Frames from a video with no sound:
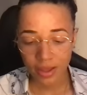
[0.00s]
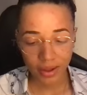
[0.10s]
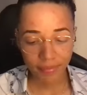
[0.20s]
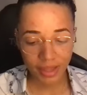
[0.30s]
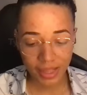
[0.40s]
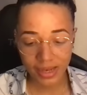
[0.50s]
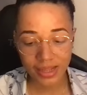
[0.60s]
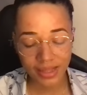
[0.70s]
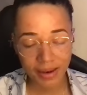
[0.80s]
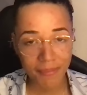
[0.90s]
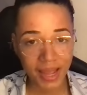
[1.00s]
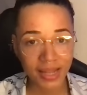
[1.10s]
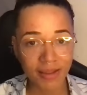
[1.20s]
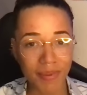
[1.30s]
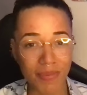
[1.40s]
I'm telling you, it's going to make
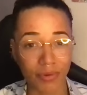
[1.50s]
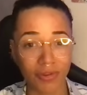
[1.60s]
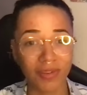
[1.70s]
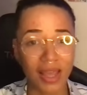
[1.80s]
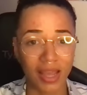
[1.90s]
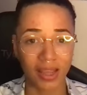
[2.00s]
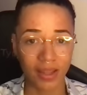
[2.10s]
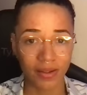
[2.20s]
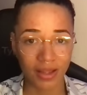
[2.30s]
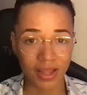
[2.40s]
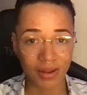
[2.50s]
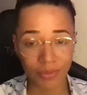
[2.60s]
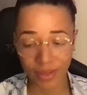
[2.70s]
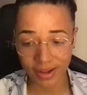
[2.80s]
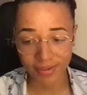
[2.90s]
these people sick.
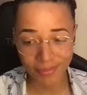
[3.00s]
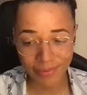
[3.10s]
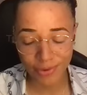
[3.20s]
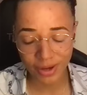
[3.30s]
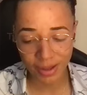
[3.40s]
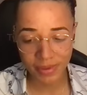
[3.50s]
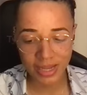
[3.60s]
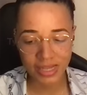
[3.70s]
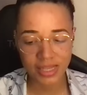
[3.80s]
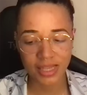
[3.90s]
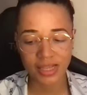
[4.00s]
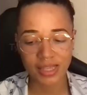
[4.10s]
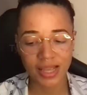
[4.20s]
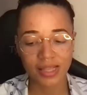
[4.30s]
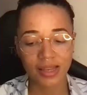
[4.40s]
It, like some of you are coming into
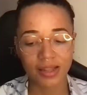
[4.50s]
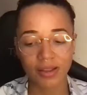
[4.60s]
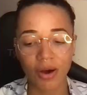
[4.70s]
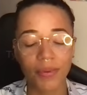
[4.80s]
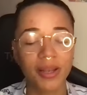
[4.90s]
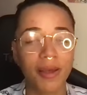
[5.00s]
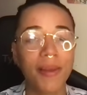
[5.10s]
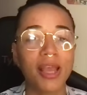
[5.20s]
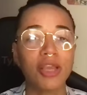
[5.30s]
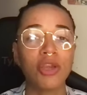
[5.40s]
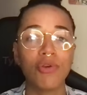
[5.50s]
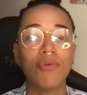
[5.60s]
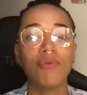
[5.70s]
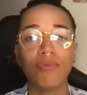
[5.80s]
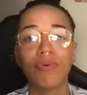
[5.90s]
success that is going to make
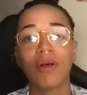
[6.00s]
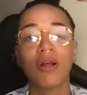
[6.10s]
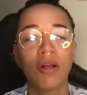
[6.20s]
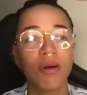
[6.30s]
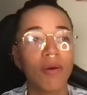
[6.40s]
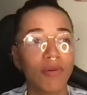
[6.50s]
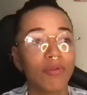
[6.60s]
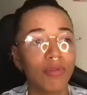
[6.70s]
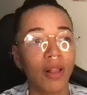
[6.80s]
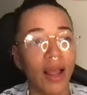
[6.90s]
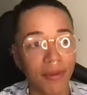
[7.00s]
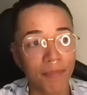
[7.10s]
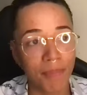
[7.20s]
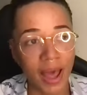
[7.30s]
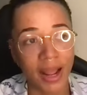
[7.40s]
you like
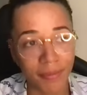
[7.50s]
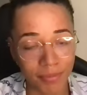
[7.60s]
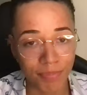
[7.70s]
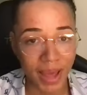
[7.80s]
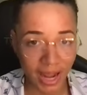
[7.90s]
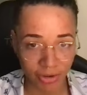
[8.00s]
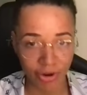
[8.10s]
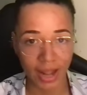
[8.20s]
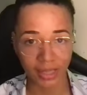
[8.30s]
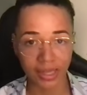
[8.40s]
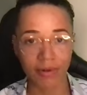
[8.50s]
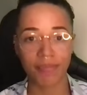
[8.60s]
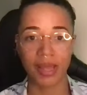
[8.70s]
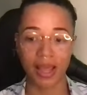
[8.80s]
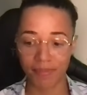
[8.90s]
back backtrack a little
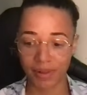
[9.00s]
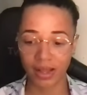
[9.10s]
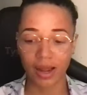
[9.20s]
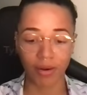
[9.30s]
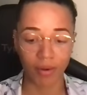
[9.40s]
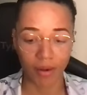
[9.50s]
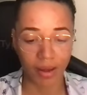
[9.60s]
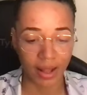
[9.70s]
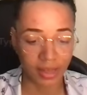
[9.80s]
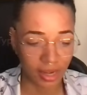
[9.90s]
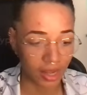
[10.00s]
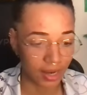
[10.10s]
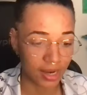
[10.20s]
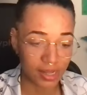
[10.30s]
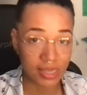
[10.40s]
bit and be like, oh, oh I think I
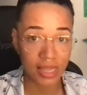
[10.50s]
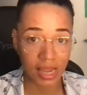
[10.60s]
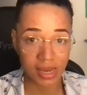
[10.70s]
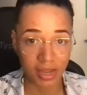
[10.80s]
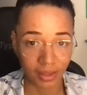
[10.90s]
need a seat.